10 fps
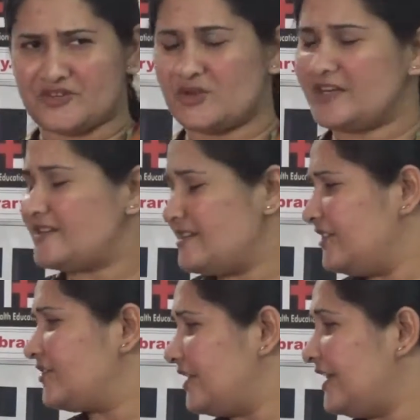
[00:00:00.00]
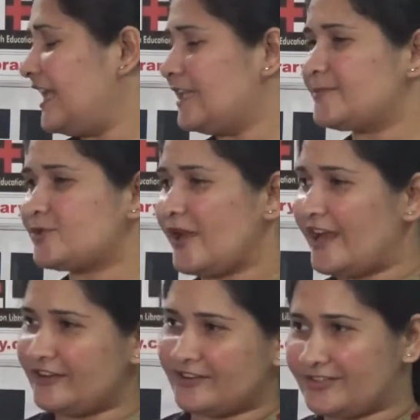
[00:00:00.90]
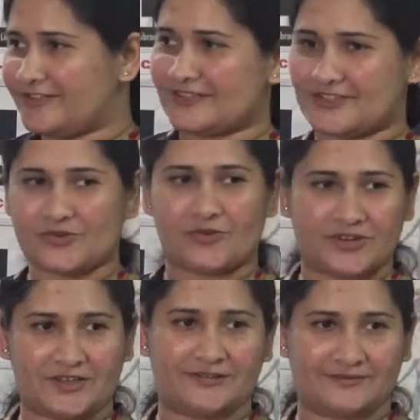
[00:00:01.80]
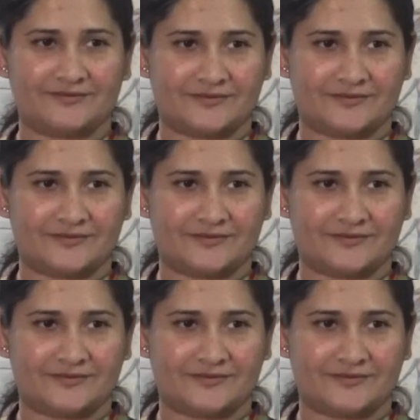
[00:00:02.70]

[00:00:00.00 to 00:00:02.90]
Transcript: So it really helps to edit that story